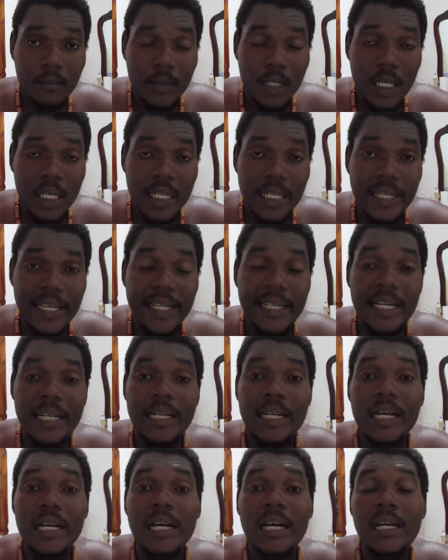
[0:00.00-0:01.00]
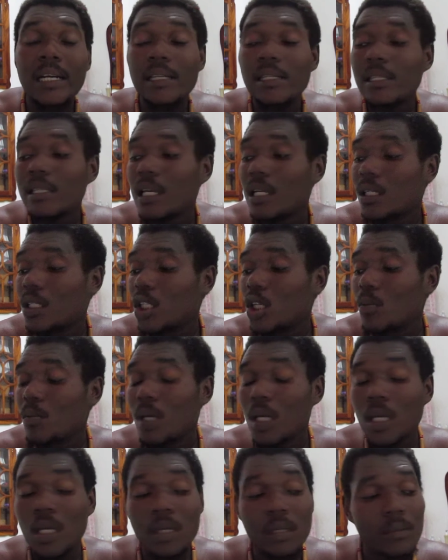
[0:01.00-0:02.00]
in Canada, and he said to
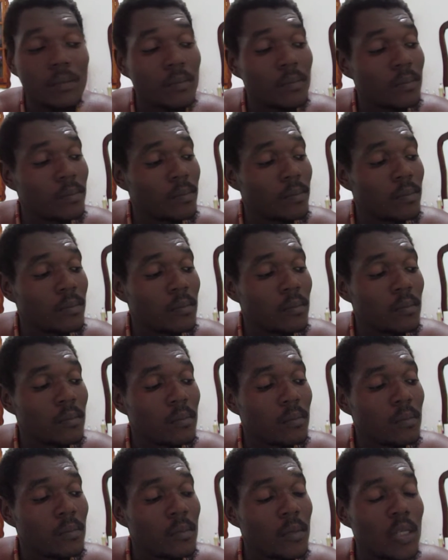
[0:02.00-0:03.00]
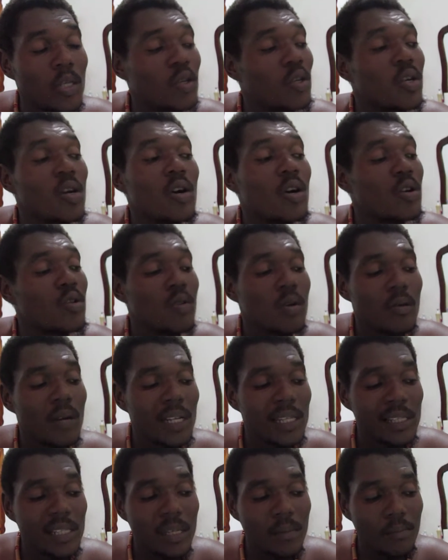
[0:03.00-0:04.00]
me, you don't know
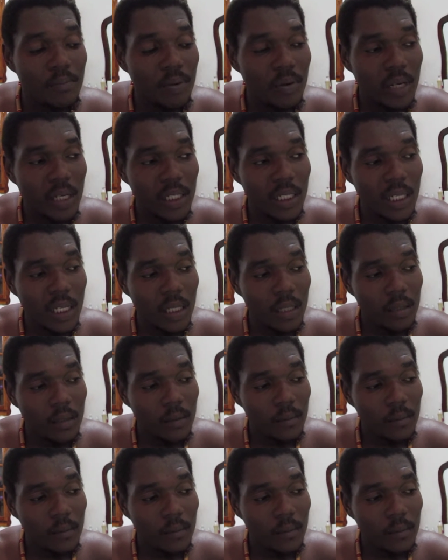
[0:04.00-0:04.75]
what's important.